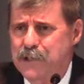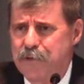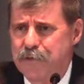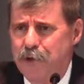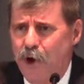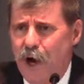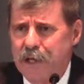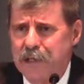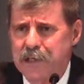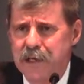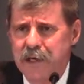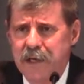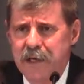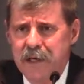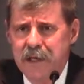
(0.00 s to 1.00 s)
thought.
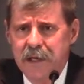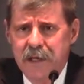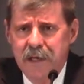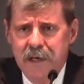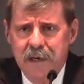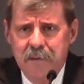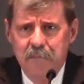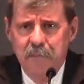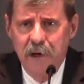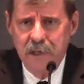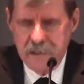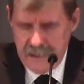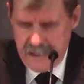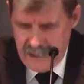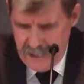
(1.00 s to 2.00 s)

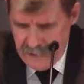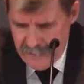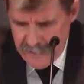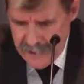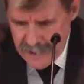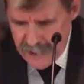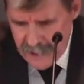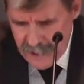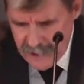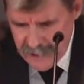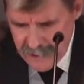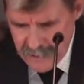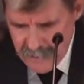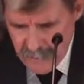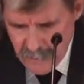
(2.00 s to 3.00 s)
But in the
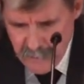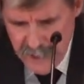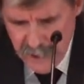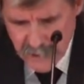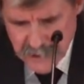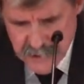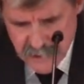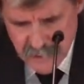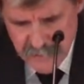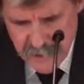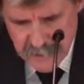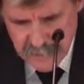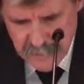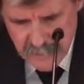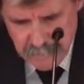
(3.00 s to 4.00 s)
maelstrom
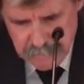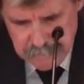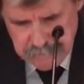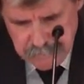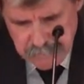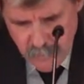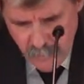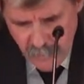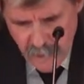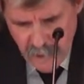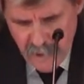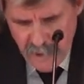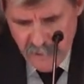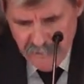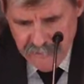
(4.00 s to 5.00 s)
that
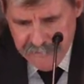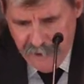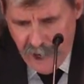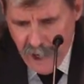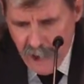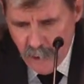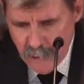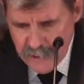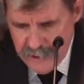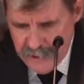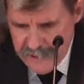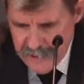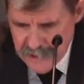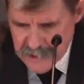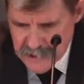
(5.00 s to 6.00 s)
followed
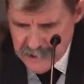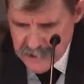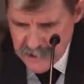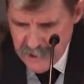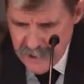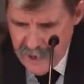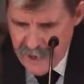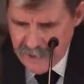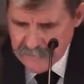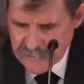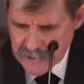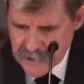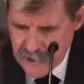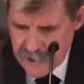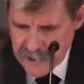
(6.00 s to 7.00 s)
this
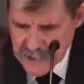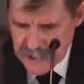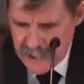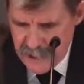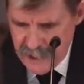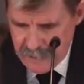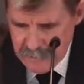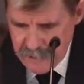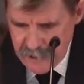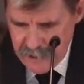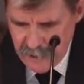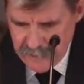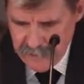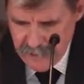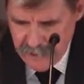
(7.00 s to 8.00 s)
advertising campaign,
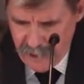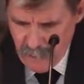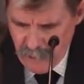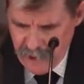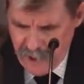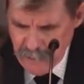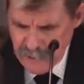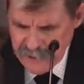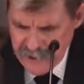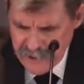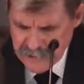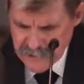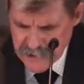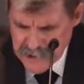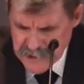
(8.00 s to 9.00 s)
I thought, I want, I want to
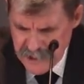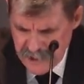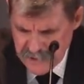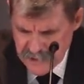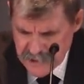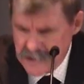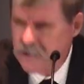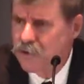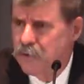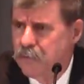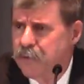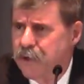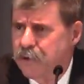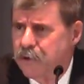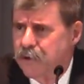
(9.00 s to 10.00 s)
understand this a little
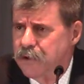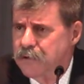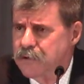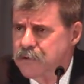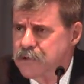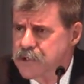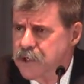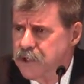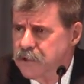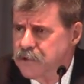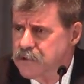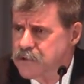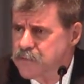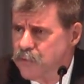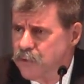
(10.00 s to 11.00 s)
better, understand
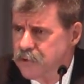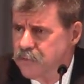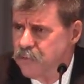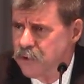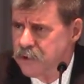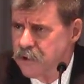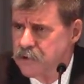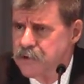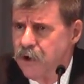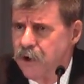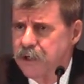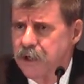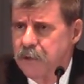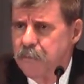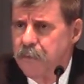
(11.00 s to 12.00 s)
just what, what they're
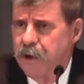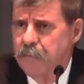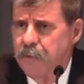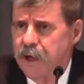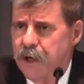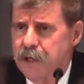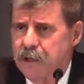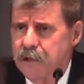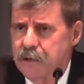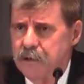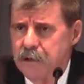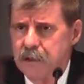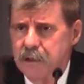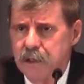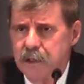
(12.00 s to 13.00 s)
talking about by an
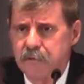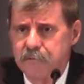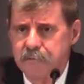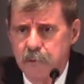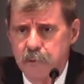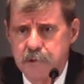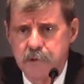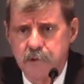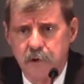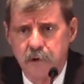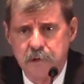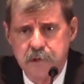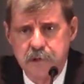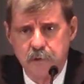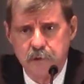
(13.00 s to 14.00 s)
uh, influencer or a
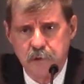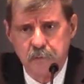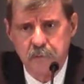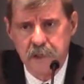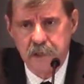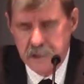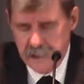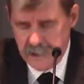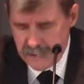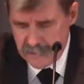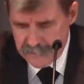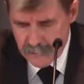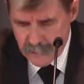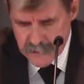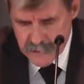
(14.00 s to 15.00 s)
social media
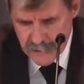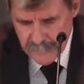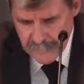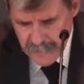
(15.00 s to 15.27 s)
influencer.